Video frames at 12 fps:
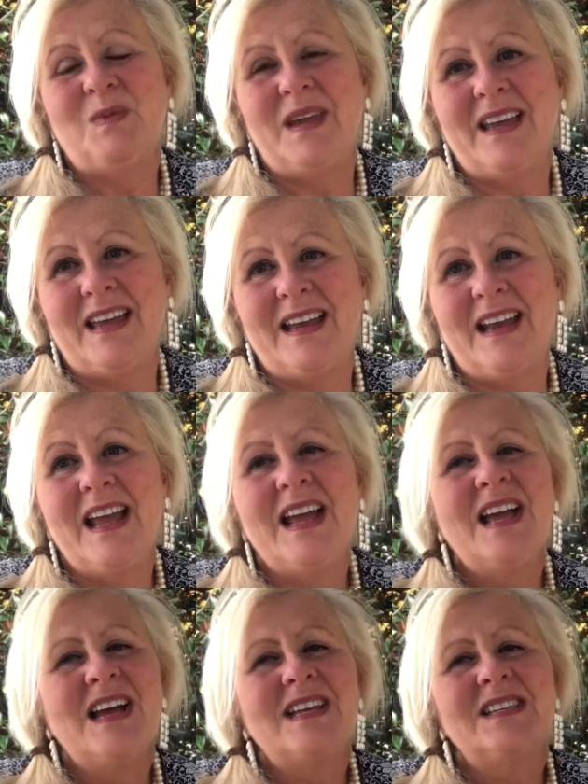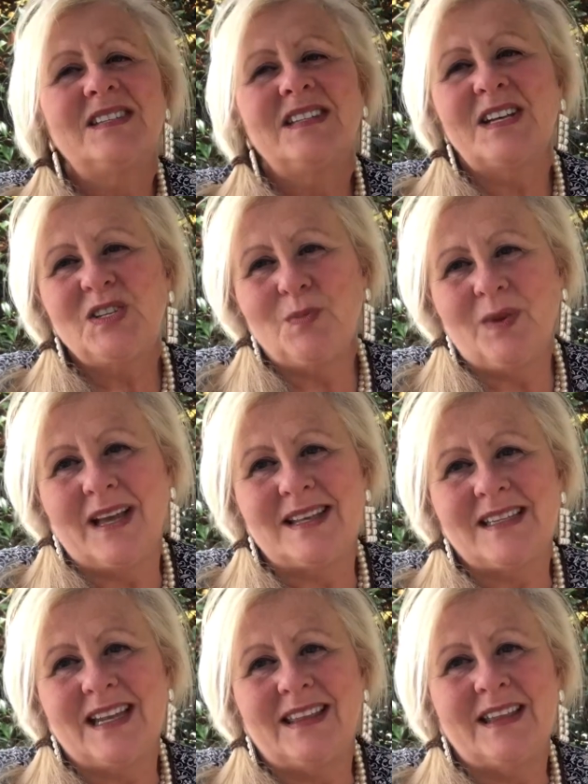been such a
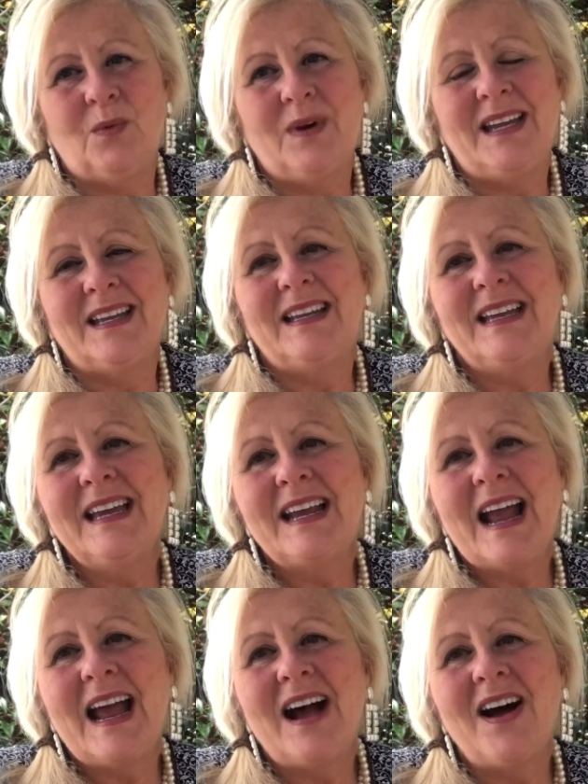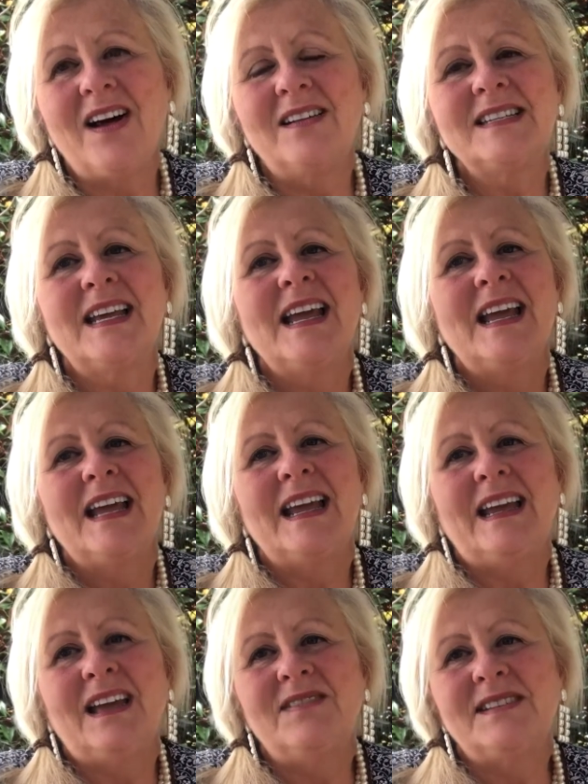blessing that we could get out.
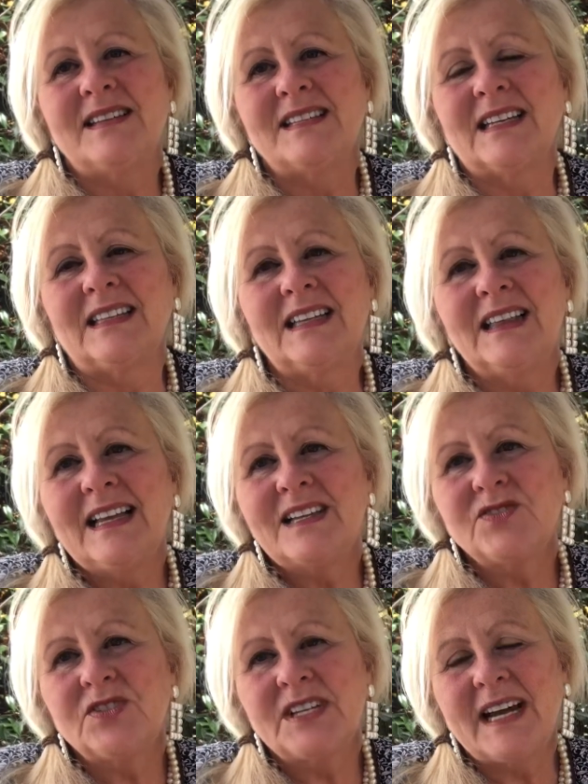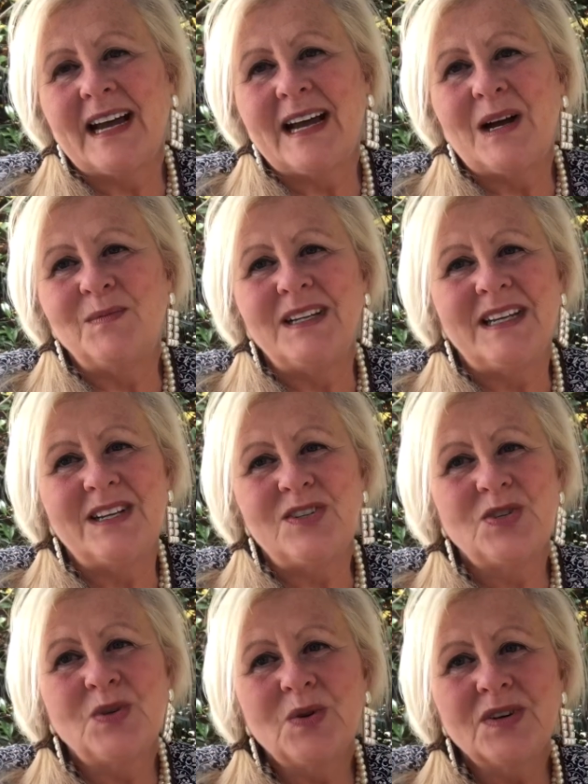It gives us a little extra time to get
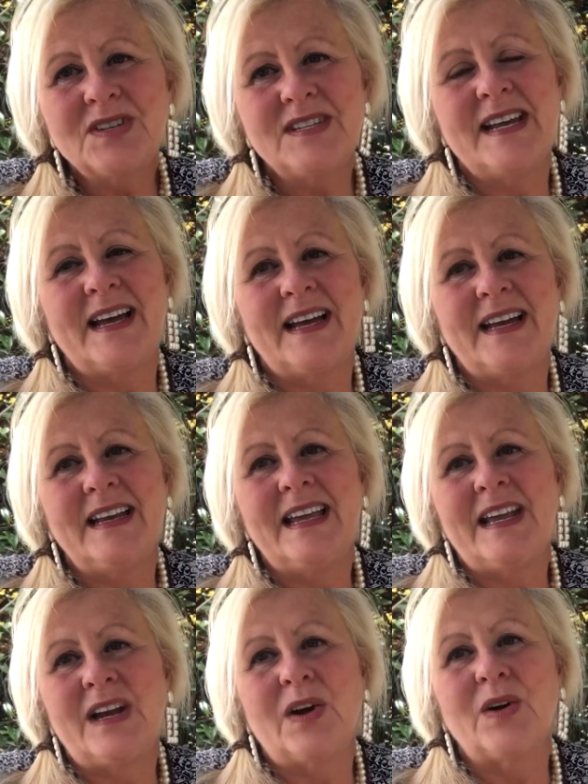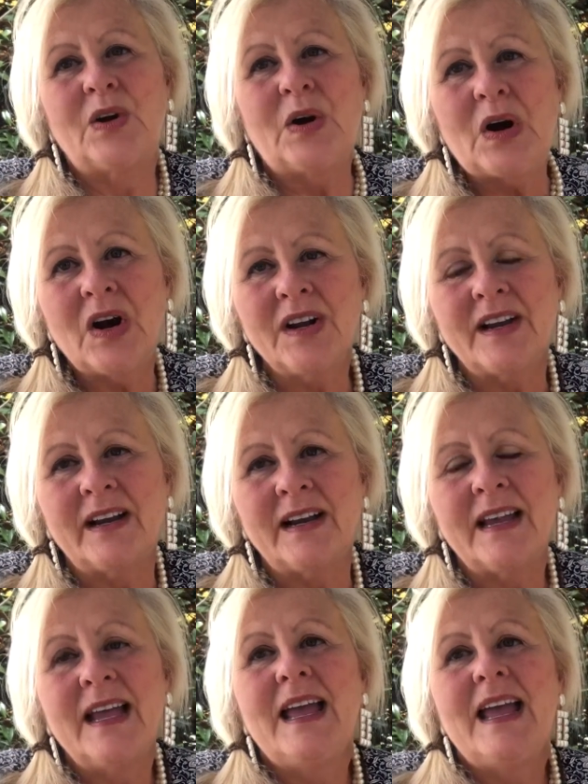chores done in our
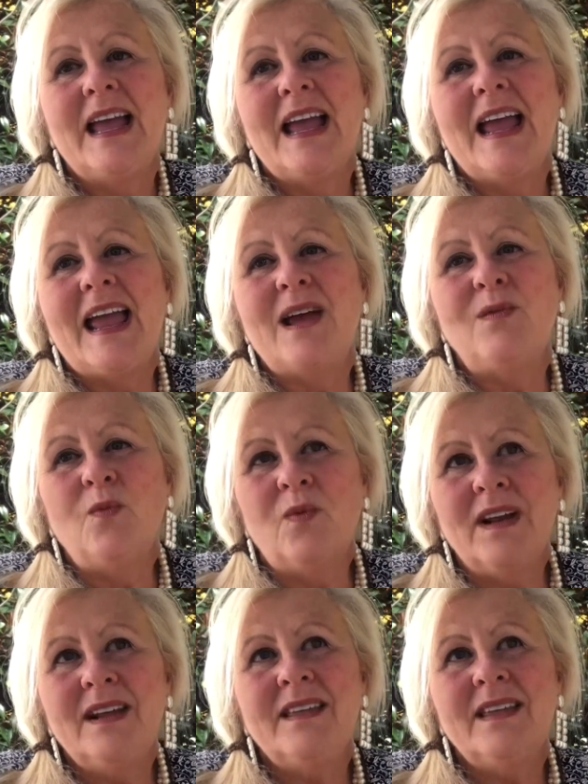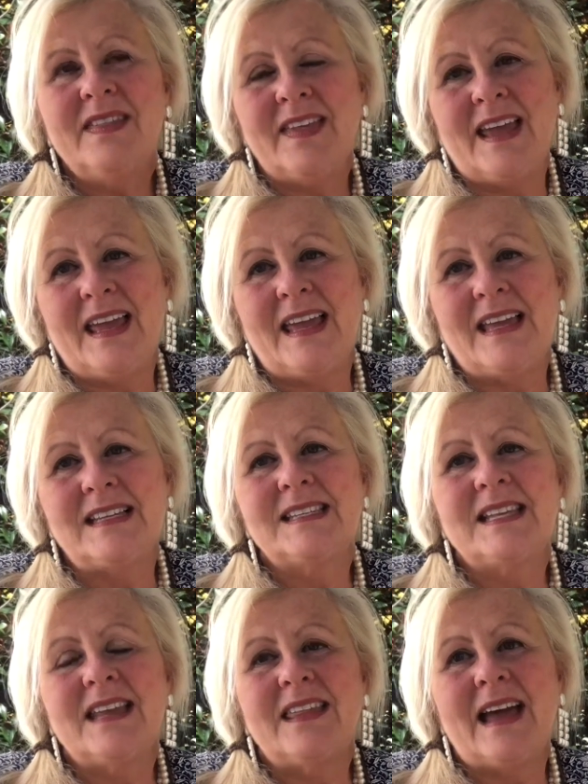garden. And one of the
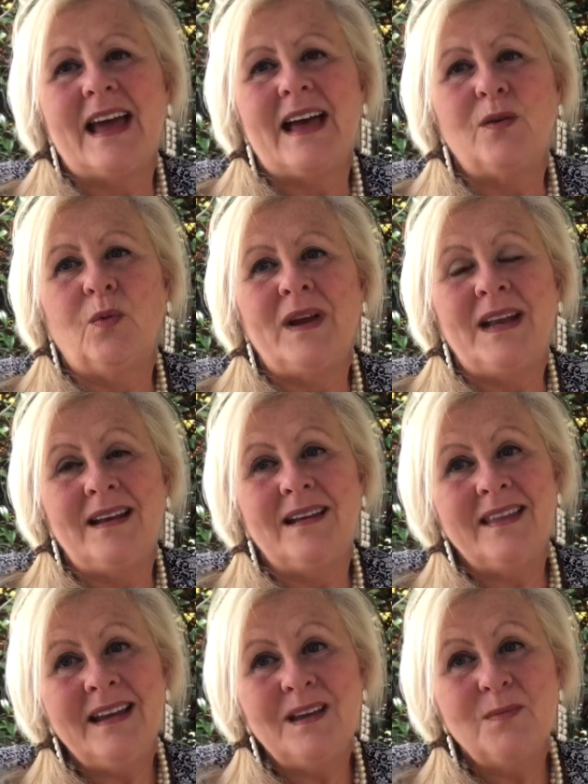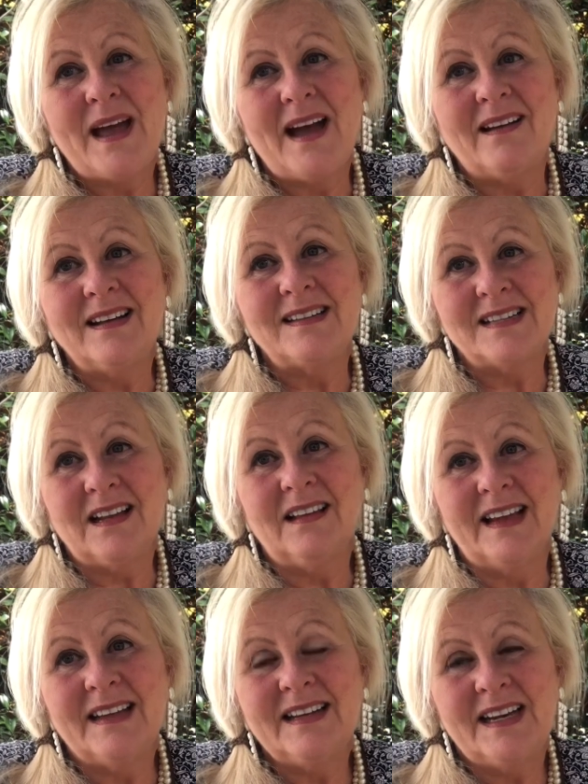things that we need to think about is
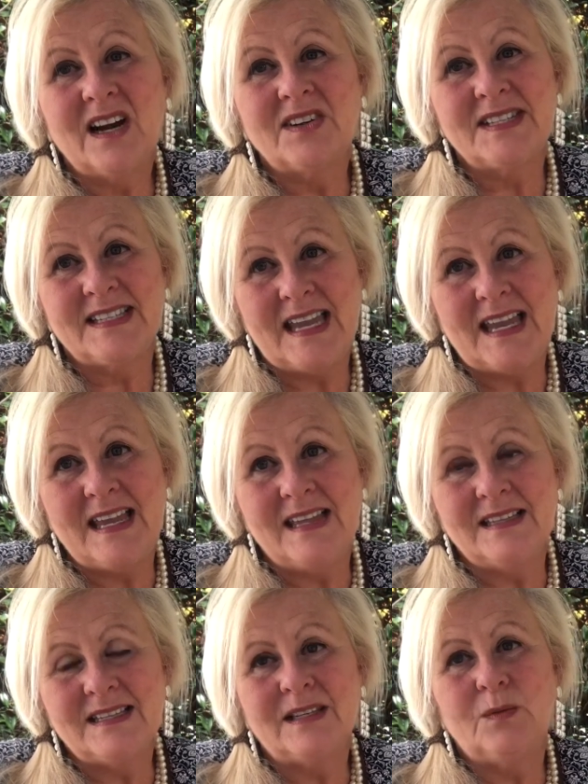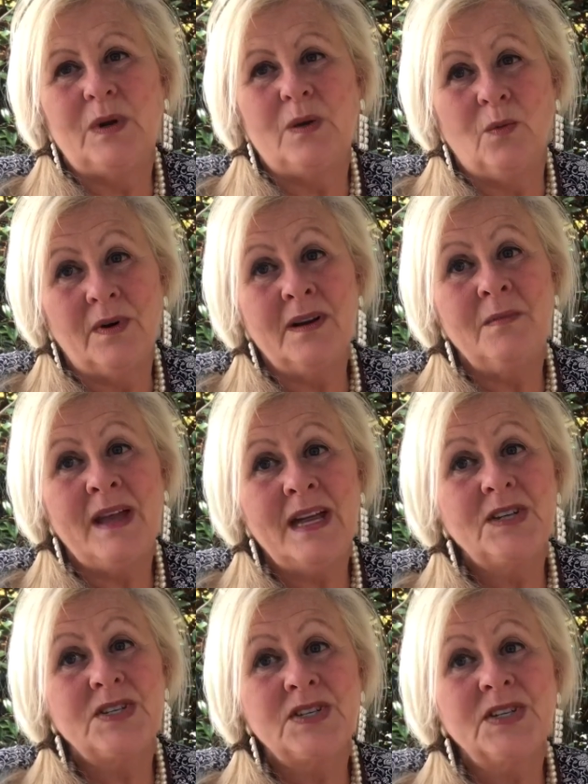collecting our seeds. We want to
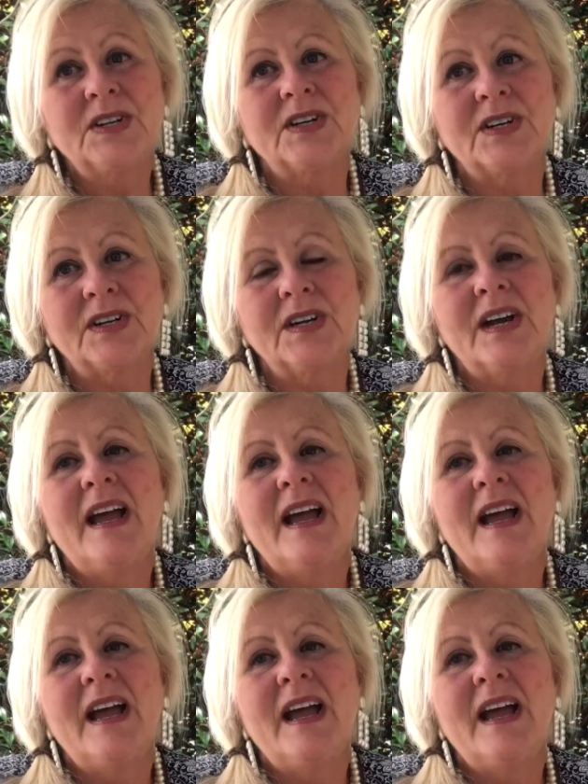make sure